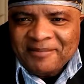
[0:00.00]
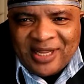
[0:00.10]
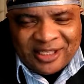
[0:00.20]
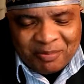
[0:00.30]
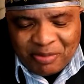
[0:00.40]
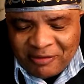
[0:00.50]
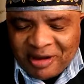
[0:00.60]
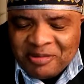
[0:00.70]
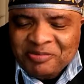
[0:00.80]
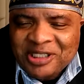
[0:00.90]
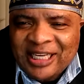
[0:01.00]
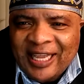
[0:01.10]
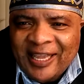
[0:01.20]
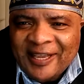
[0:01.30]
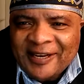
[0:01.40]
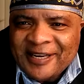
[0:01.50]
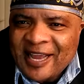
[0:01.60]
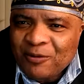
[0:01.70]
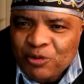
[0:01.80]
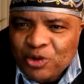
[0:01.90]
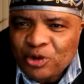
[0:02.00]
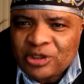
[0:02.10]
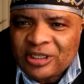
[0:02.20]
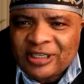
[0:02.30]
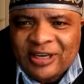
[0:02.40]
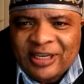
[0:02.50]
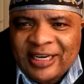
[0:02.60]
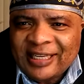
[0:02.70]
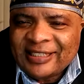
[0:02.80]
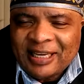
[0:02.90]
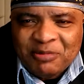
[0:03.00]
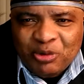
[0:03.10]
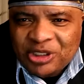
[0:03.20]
That's the proverb of the day. Now we'll go to the next segment,